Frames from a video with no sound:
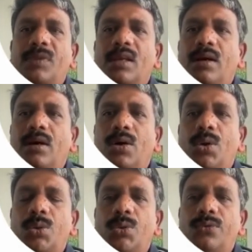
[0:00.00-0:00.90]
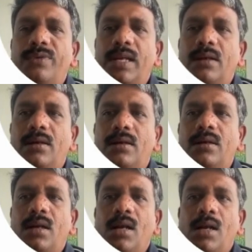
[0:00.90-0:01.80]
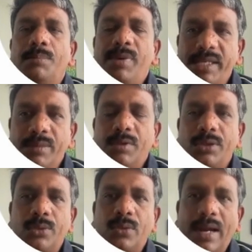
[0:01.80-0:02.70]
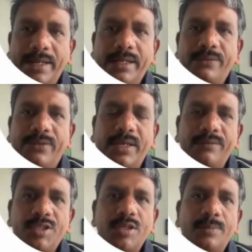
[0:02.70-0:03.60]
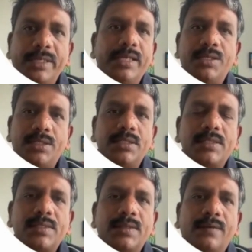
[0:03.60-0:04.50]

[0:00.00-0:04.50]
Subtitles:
you will be able to identify which applications